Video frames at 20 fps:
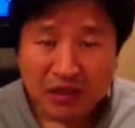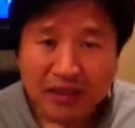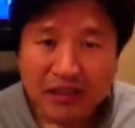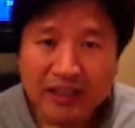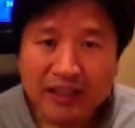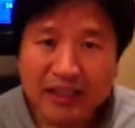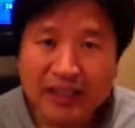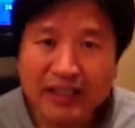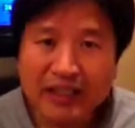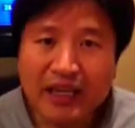
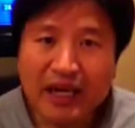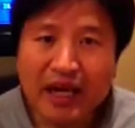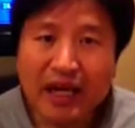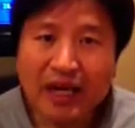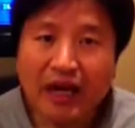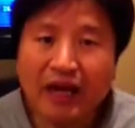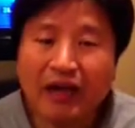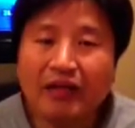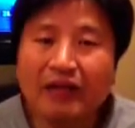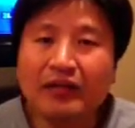
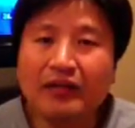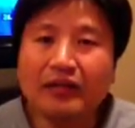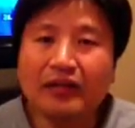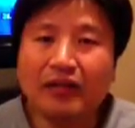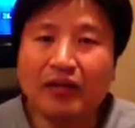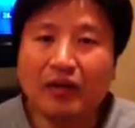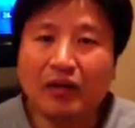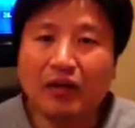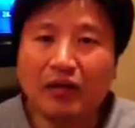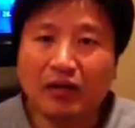The
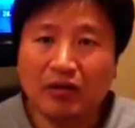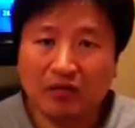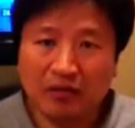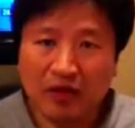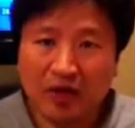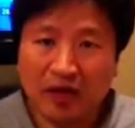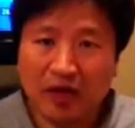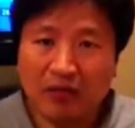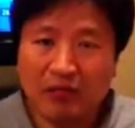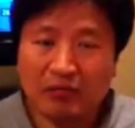
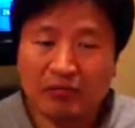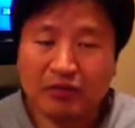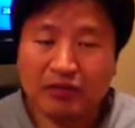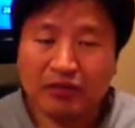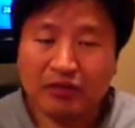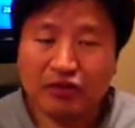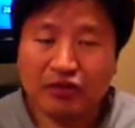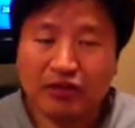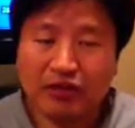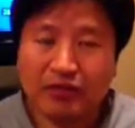
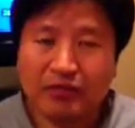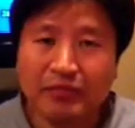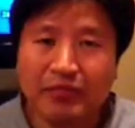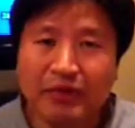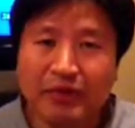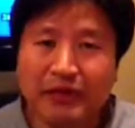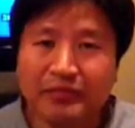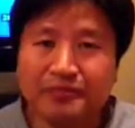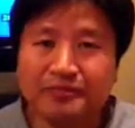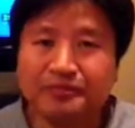
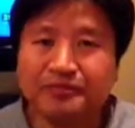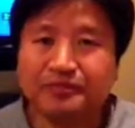treatment